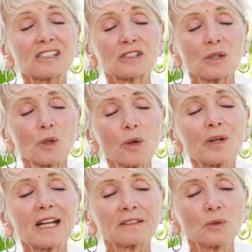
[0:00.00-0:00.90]

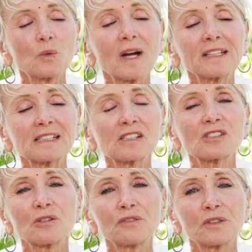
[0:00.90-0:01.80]
look at what is
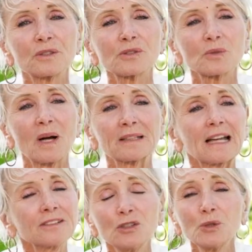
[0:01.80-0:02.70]
the first one.
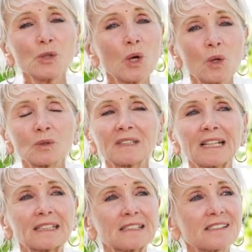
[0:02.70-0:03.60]
And you know
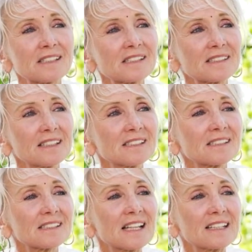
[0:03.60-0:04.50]
that existence
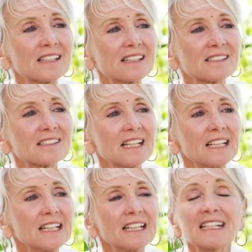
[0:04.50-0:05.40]
is
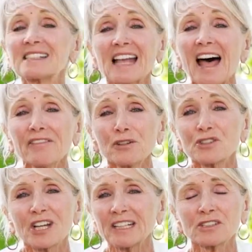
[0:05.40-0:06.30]
ever
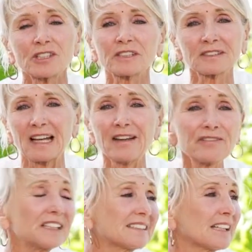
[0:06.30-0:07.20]
changing.
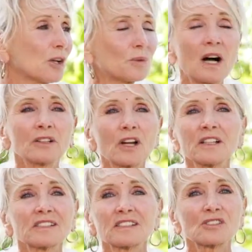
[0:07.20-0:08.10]
Everything around
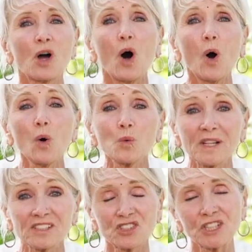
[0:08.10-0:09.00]
us is
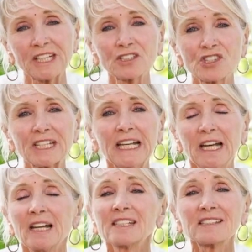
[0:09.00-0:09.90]
always changing.
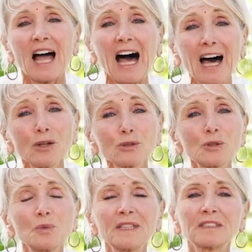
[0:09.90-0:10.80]
Is how
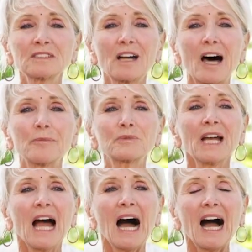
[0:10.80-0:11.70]
do we adapt?
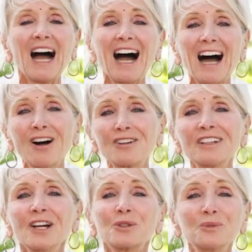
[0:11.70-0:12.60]
How
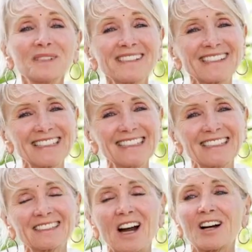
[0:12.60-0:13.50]

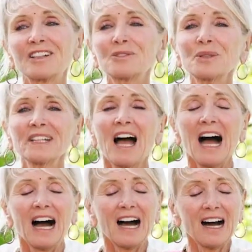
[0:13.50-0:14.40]
resilient are we?
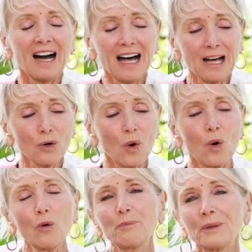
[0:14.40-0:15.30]
How
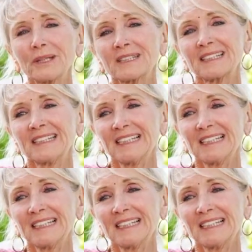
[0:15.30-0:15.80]
open,